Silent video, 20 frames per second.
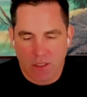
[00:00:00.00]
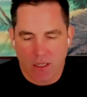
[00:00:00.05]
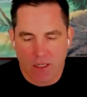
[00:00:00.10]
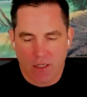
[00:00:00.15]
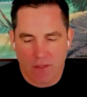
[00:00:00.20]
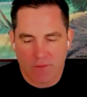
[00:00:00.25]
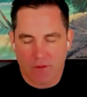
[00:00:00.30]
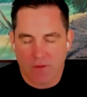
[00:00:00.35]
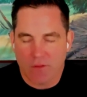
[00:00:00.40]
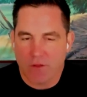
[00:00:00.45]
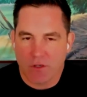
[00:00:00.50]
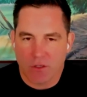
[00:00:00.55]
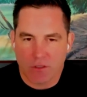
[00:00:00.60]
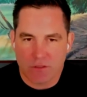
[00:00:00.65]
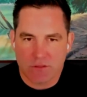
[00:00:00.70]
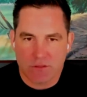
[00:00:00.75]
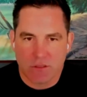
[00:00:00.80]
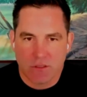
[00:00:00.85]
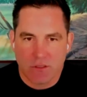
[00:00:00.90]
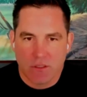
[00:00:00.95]
Uh, then
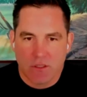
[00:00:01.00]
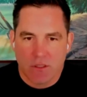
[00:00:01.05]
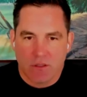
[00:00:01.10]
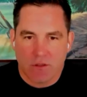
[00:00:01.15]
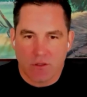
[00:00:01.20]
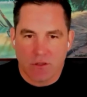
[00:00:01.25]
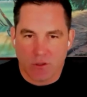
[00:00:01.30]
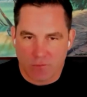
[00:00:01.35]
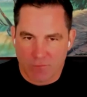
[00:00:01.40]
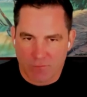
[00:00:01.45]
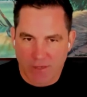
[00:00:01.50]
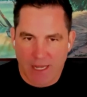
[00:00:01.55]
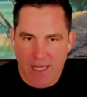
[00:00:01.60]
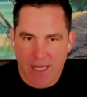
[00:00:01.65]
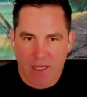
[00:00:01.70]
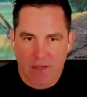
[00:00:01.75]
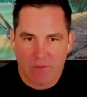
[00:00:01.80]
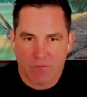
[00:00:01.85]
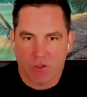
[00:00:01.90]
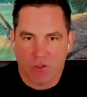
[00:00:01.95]
there's your
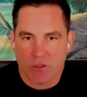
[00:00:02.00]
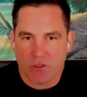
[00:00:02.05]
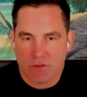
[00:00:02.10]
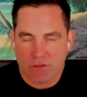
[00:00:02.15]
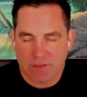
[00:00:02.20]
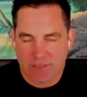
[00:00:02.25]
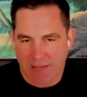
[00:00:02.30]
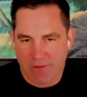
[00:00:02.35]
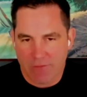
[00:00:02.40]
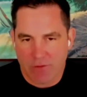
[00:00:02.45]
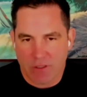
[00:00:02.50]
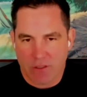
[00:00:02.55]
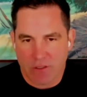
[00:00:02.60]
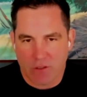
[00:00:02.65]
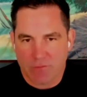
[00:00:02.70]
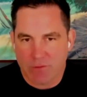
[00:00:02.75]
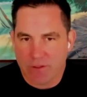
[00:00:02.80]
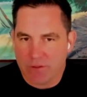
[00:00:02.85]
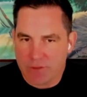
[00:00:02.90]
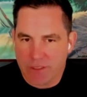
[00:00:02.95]
five, your seven,
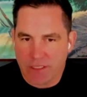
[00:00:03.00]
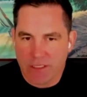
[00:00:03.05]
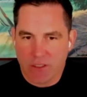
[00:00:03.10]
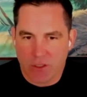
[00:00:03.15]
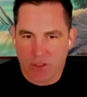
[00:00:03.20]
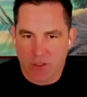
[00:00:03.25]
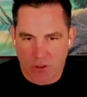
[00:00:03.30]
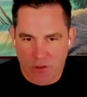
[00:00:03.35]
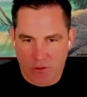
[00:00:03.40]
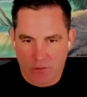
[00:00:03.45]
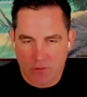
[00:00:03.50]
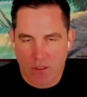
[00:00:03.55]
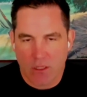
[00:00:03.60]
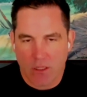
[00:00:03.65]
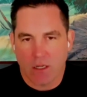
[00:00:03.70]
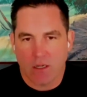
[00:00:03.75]
your 15 year.